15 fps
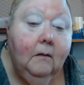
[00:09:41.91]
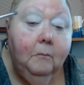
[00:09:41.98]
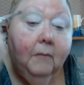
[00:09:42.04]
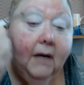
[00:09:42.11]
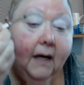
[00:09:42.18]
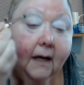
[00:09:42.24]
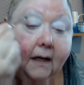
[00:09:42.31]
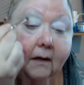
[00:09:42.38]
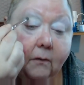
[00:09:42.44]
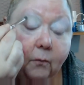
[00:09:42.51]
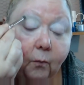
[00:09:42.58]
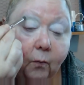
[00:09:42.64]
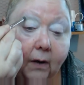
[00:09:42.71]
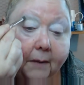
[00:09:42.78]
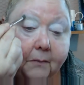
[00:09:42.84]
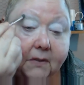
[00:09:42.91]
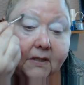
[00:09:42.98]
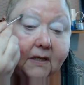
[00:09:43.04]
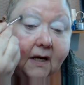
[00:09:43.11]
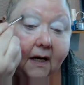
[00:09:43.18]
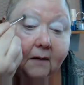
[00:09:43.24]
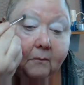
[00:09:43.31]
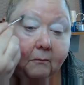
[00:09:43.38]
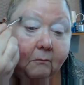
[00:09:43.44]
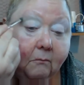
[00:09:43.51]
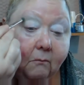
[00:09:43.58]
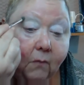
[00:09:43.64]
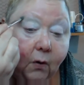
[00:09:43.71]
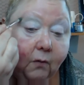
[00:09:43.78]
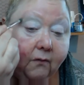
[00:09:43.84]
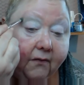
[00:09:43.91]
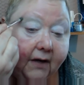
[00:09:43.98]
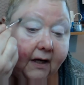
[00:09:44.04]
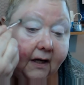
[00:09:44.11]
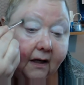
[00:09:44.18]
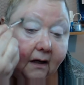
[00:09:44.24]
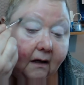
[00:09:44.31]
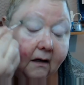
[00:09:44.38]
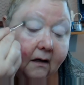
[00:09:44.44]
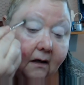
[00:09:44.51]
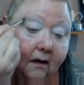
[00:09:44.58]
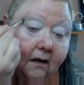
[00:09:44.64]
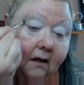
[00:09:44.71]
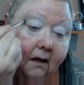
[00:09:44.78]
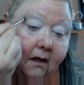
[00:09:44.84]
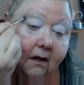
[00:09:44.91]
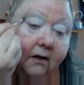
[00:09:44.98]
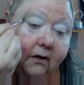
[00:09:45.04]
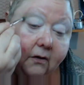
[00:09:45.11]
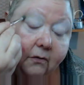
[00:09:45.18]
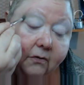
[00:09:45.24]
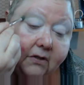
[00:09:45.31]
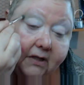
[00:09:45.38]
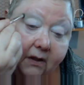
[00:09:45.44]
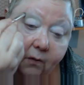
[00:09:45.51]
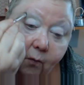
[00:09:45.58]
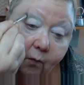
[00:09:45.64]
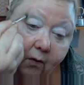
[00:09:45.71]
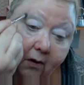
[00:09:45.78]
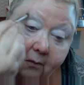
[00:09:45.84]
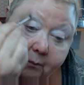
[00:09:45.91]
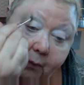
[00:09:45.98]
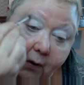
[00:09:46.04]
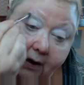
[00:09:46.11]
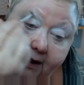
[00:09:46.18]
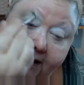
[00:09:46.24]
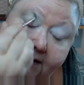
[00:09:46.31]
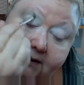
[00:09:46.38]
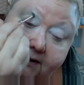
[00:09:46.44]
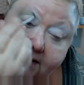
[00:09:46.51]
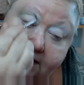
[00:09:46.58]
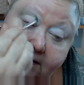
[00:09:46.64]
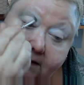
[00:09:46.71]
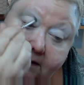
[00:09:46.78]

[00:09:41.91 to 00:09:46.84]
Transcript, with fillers: my website moving using WordPress.